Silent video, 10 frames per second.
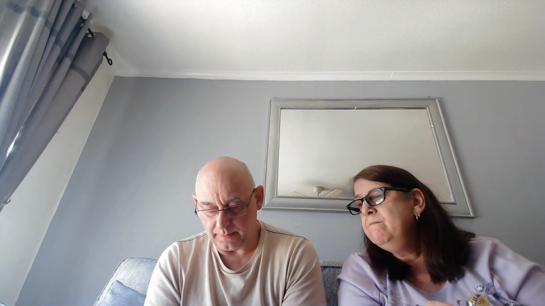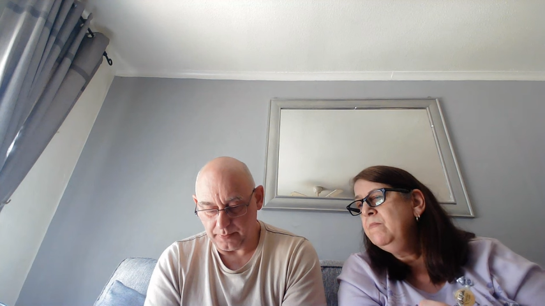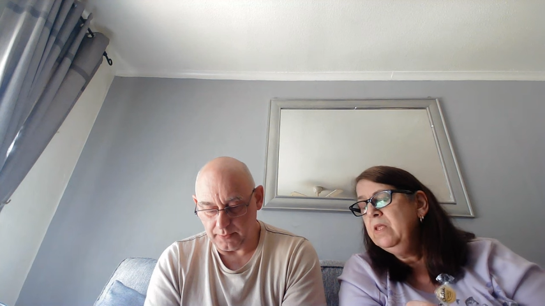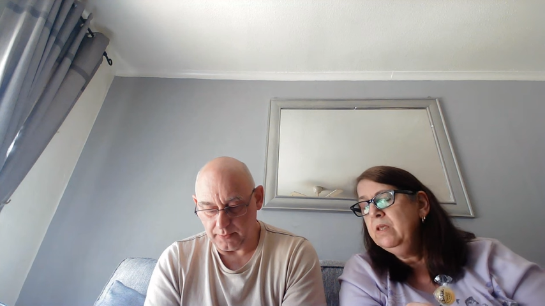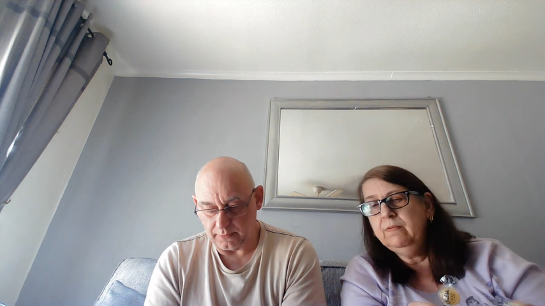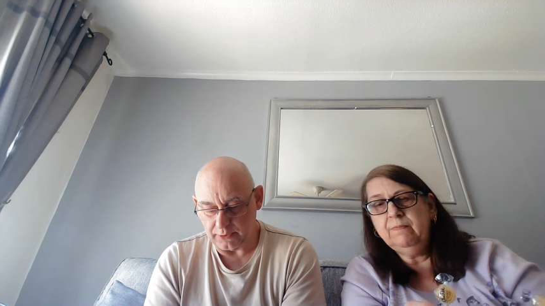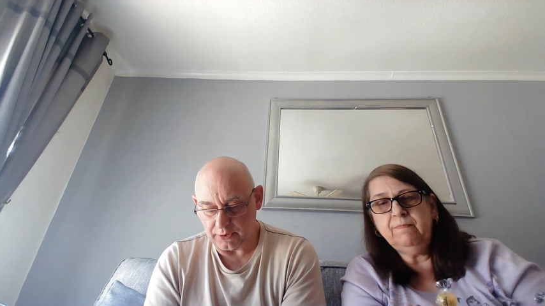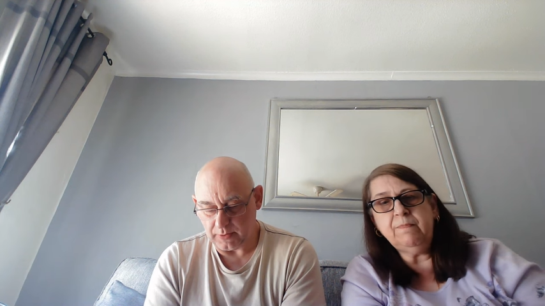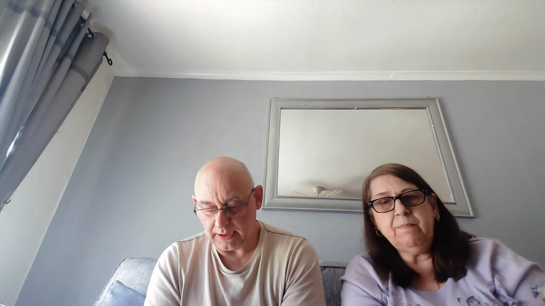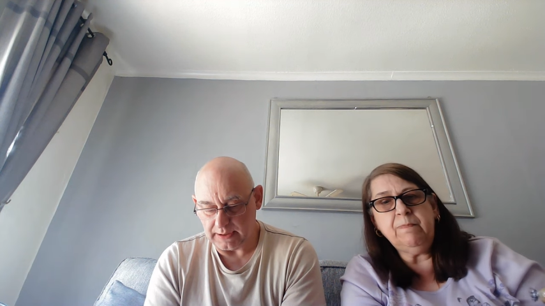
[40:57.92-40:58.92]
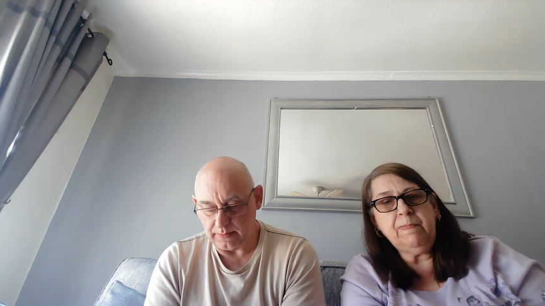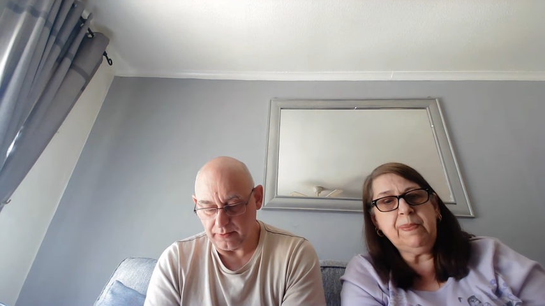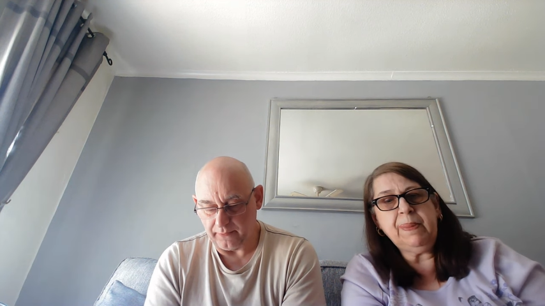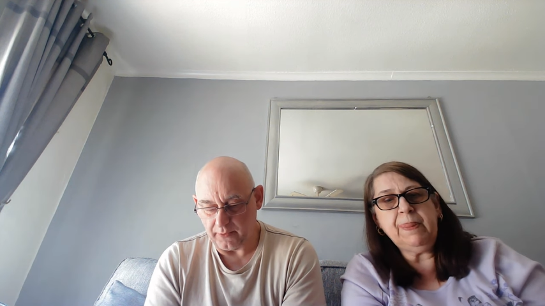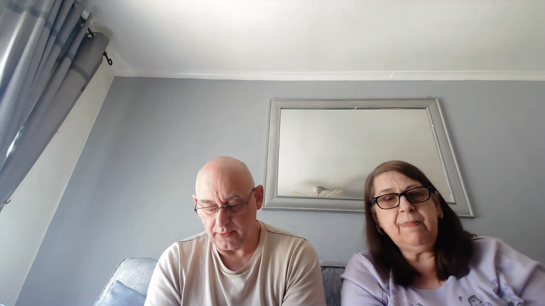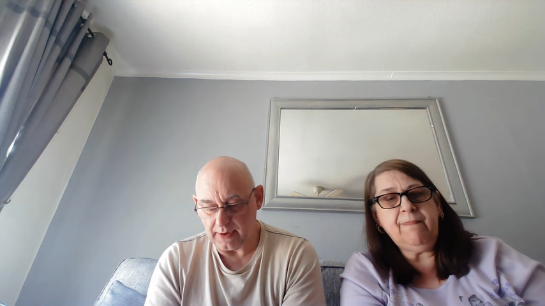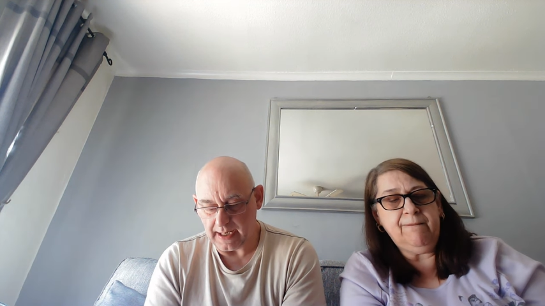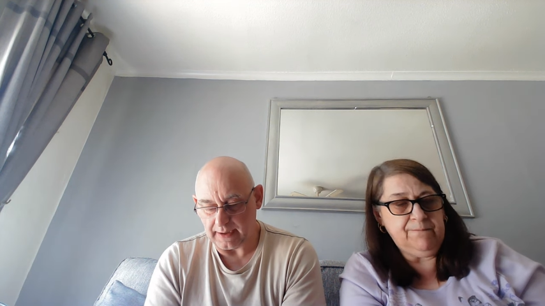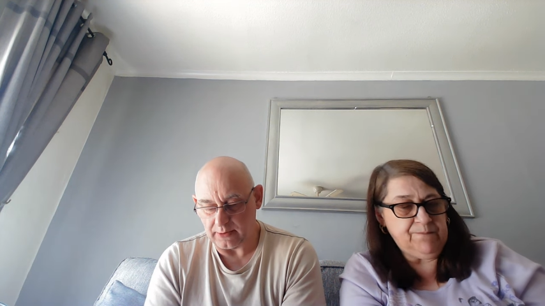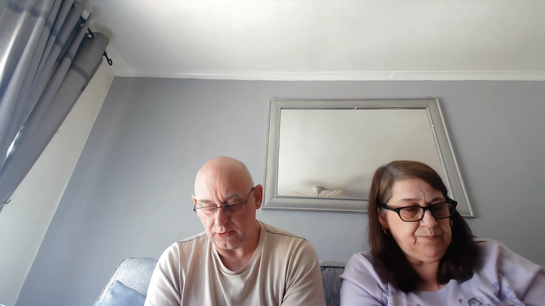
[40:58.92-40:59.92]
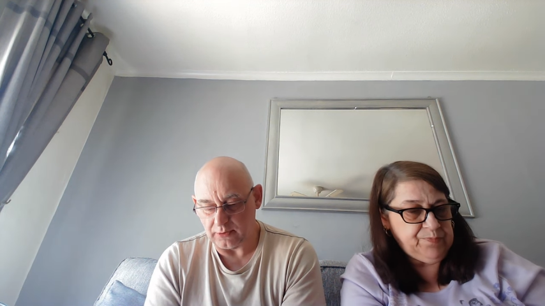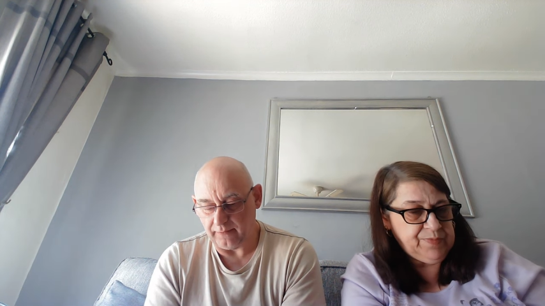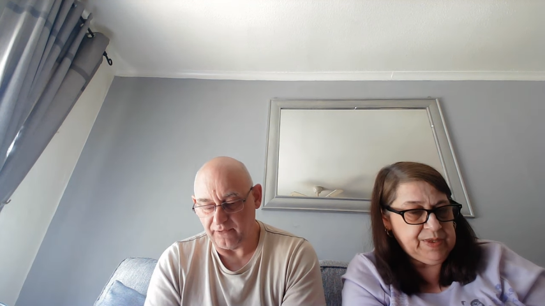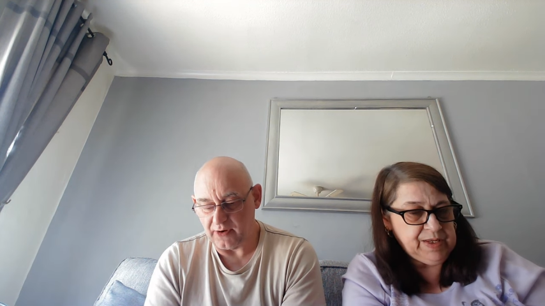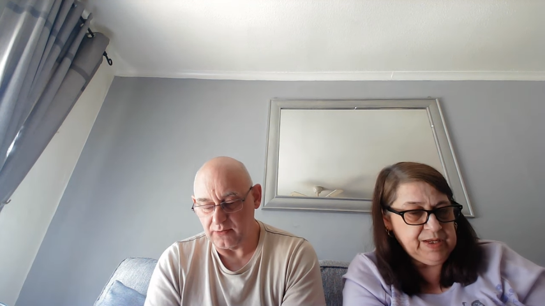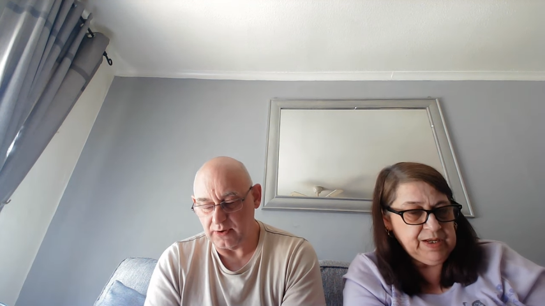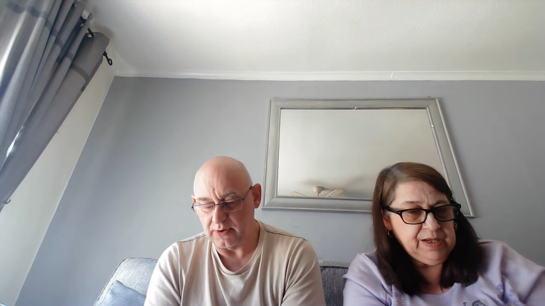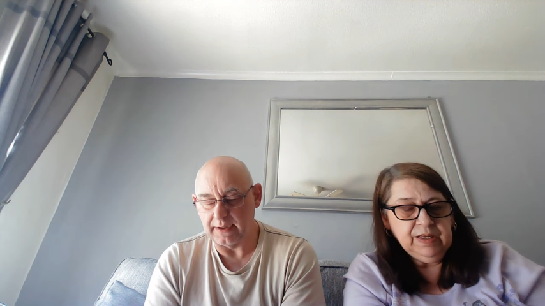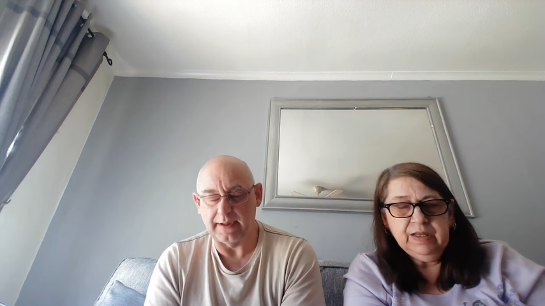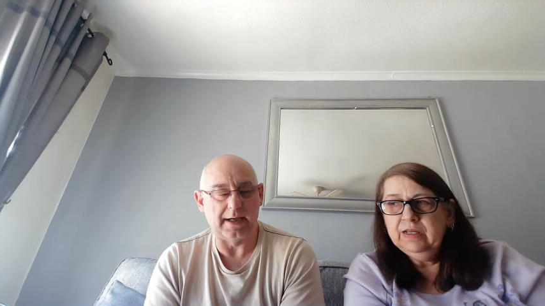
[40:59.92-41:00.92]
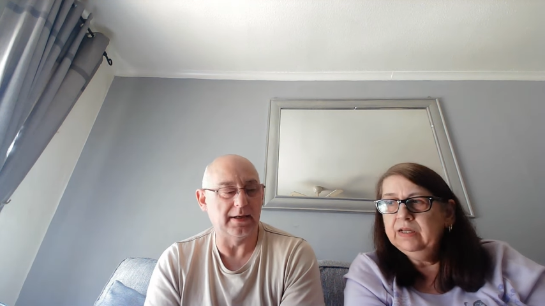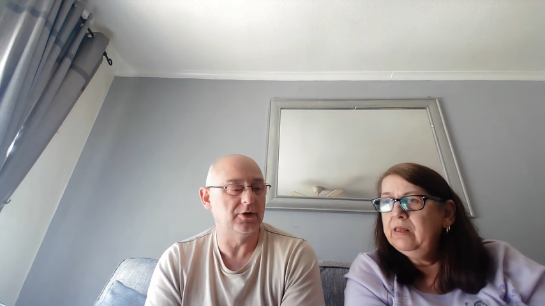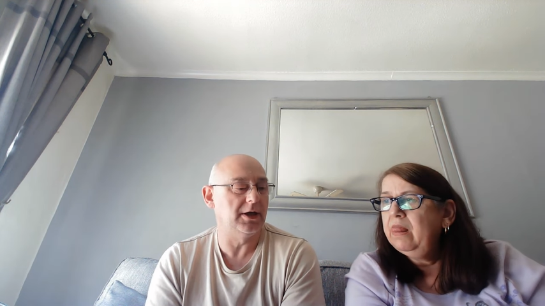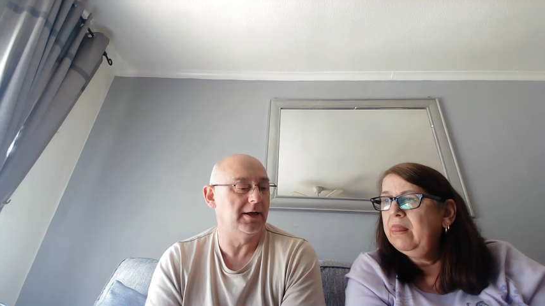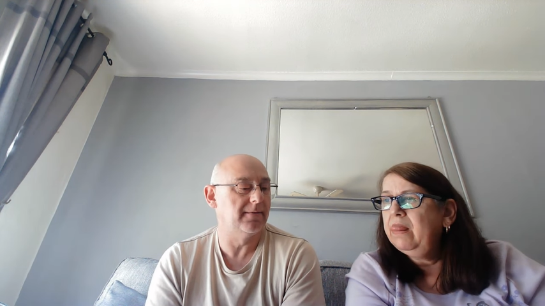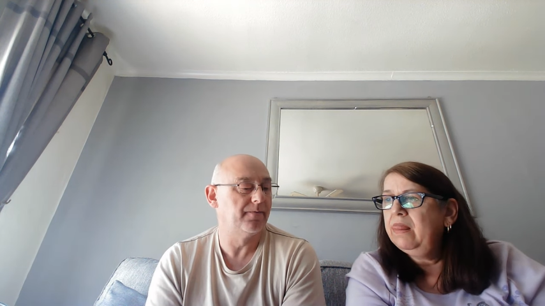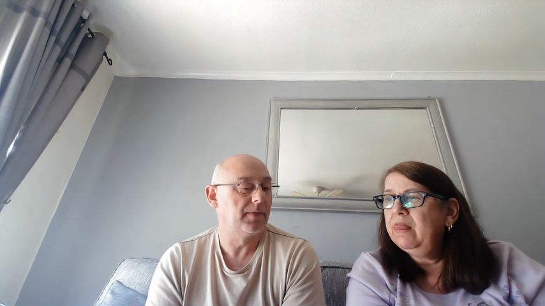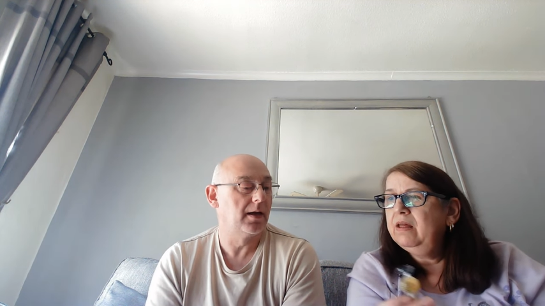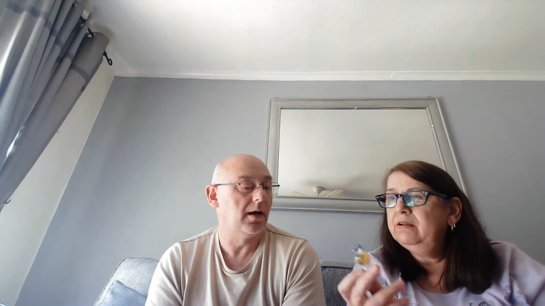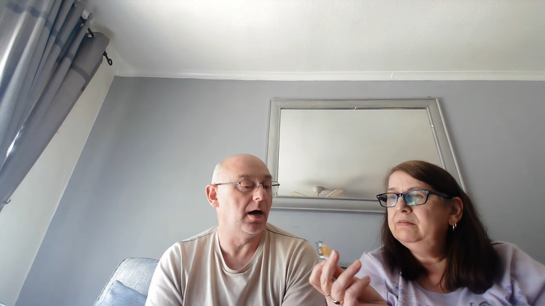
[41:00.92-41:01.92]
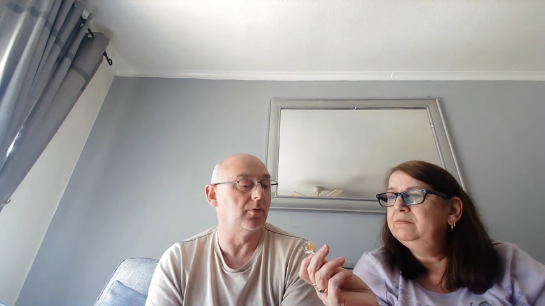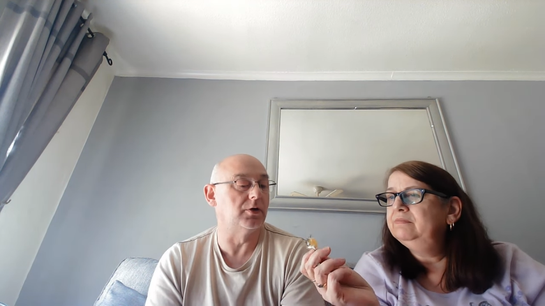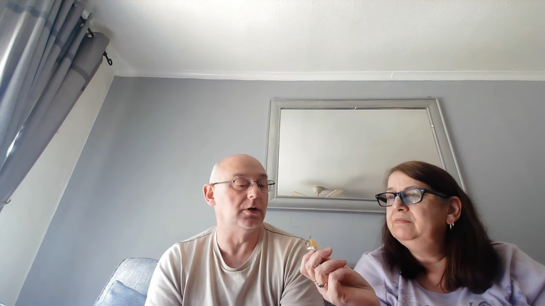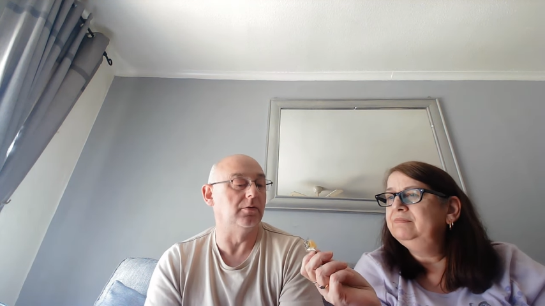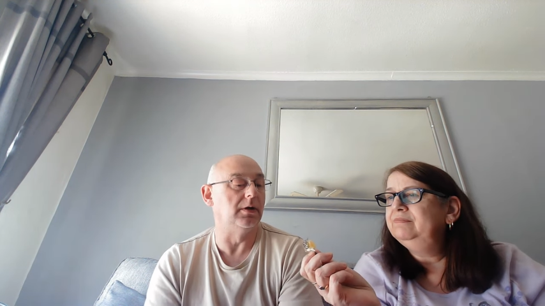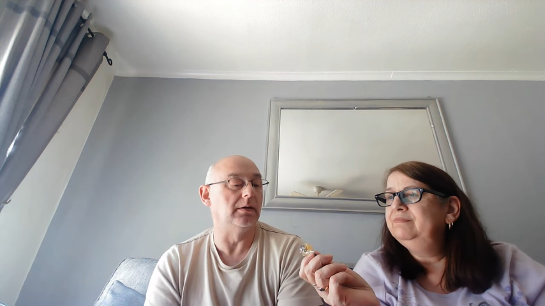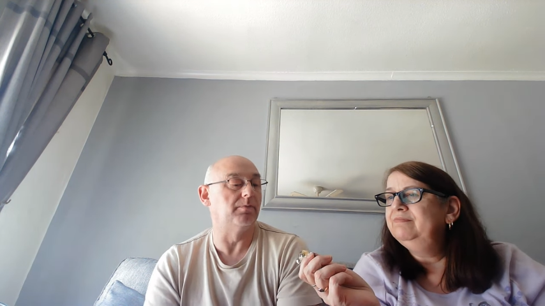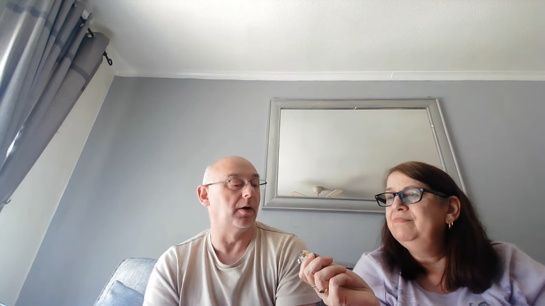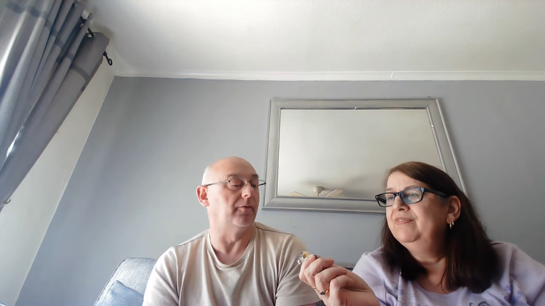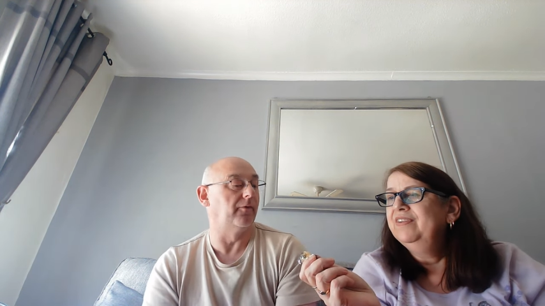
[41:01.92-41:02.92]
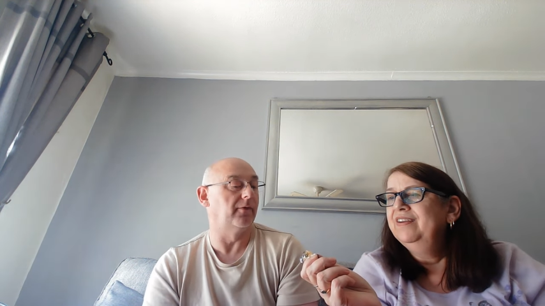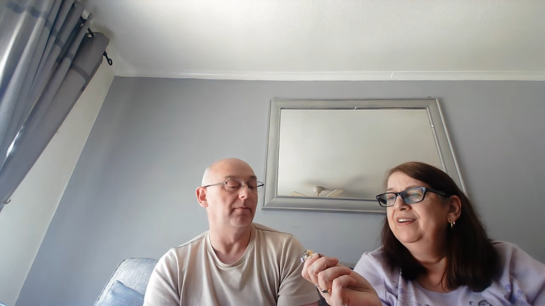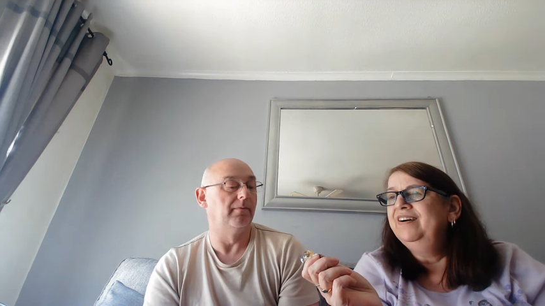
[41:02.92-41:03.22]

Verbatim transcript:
Speaker 1: boiled sweets provide extra focus and energy. Oh, you need both of them.